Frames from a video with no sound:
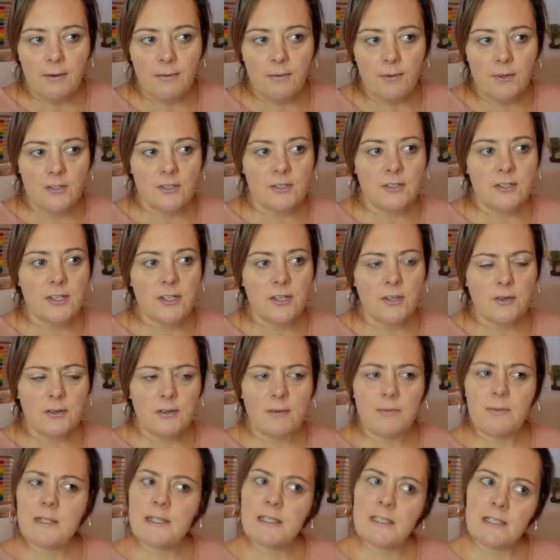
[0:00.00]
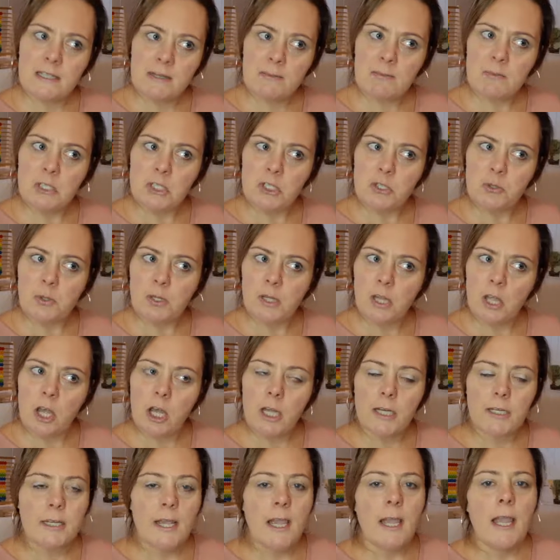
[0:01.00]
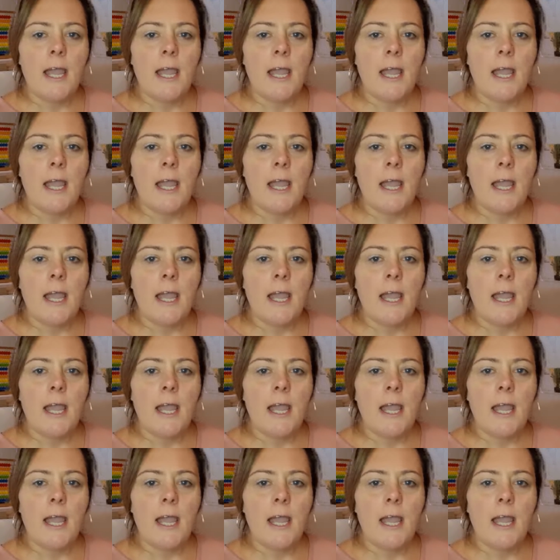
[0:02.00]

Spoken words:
which is a unit we seem to do a lot,